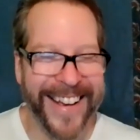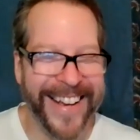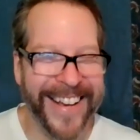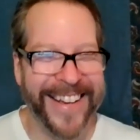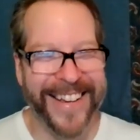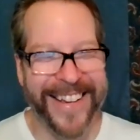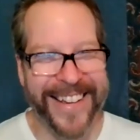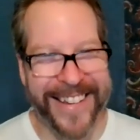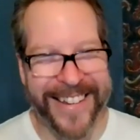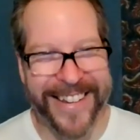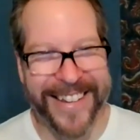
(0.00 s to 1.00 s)

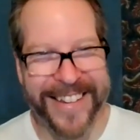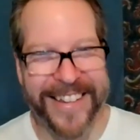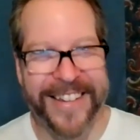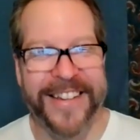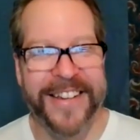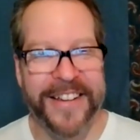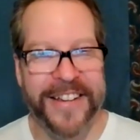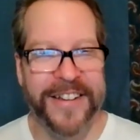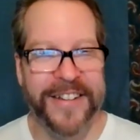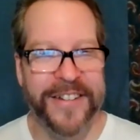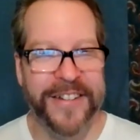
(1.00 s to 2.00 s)

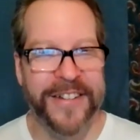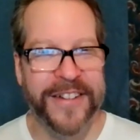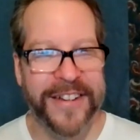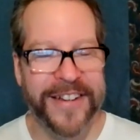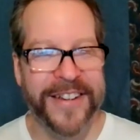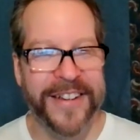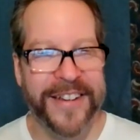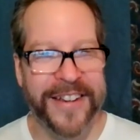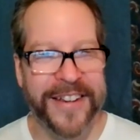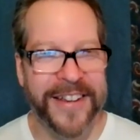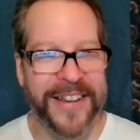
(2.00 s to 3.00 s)

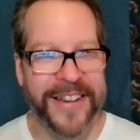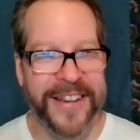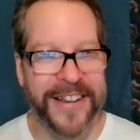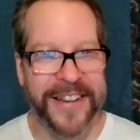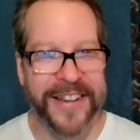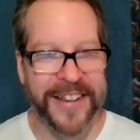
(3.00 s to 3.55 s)
(not speaking)